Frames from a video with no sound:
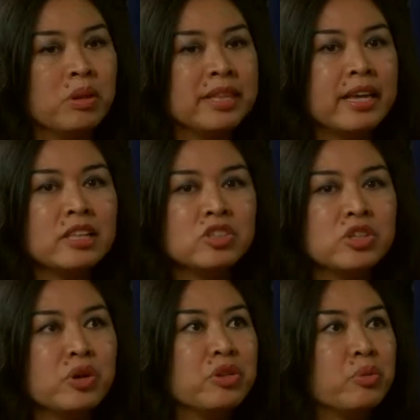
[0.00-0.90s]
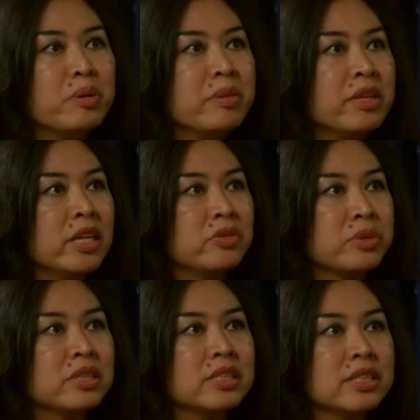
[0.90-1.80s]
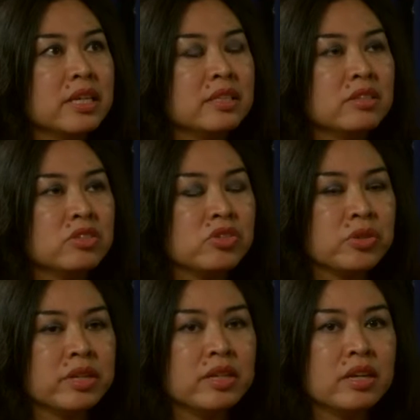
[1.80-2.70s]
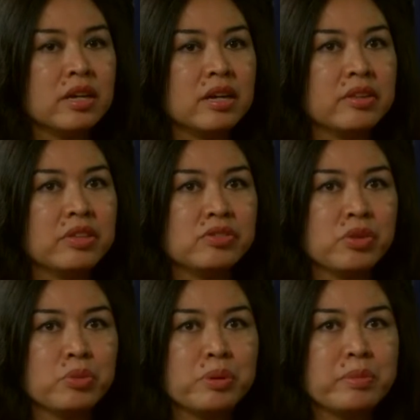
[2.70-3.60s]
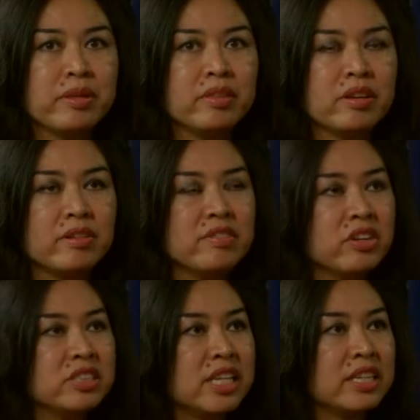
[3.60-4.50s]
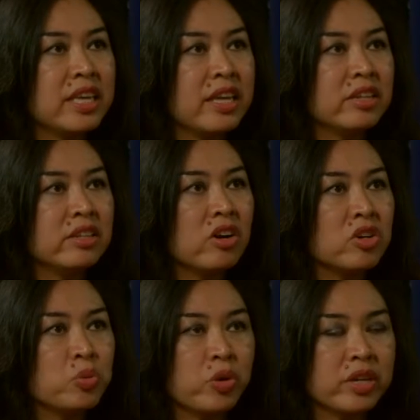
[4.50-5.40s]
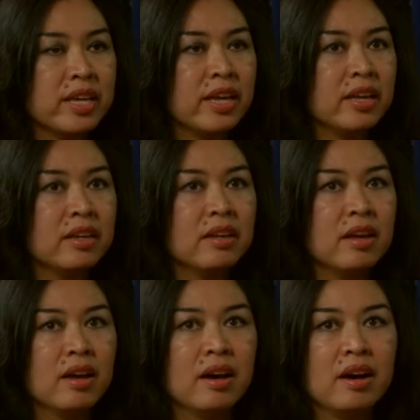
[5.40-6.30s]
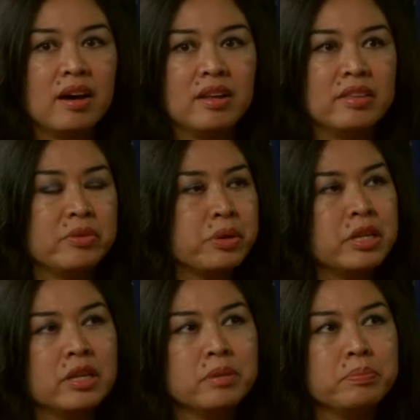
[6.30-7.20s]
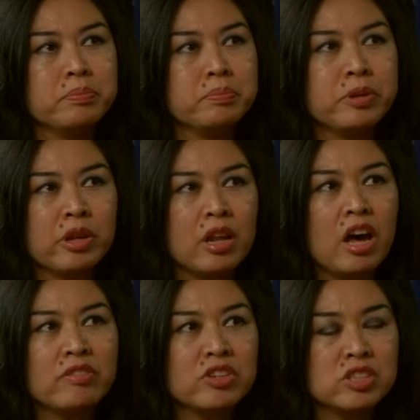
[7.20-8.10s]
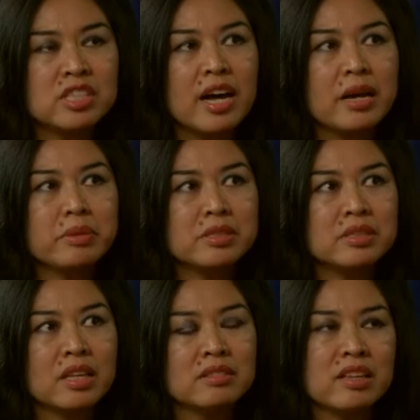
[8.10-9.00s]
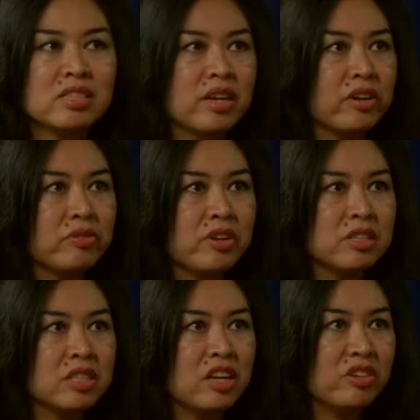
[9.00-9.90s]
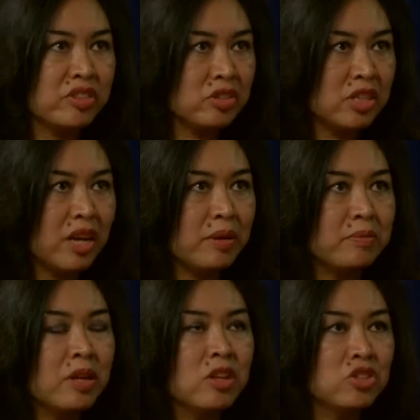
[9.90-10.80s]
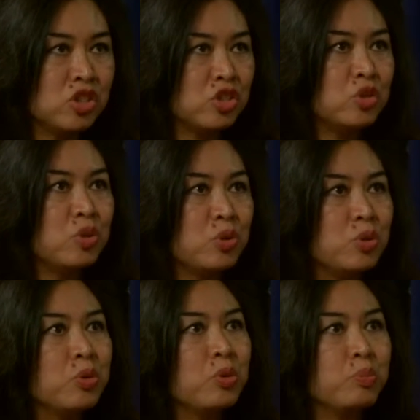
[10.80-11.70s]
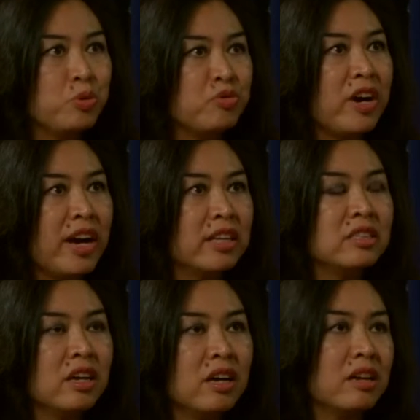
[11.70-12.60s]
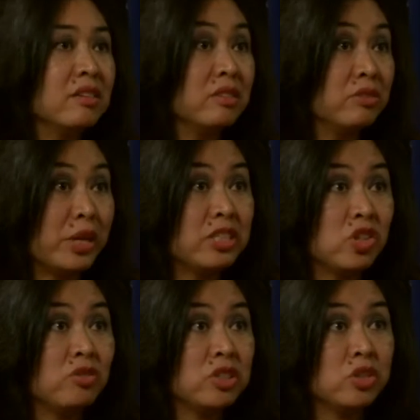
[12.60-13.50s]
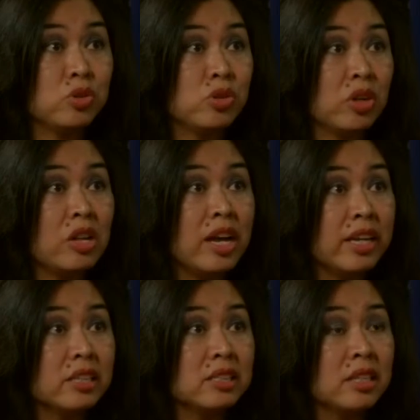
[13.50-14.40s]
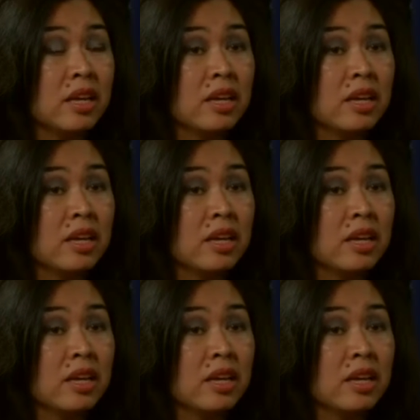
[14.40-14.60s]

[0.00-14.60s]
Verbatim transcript: Well, they get to know the women in real estate industry. Uh, these are women that are very dedicated, hardworking. Uh, they really put a lot of their time and, and they sacrifice a lot of their time just to provide uh, great services to their clients.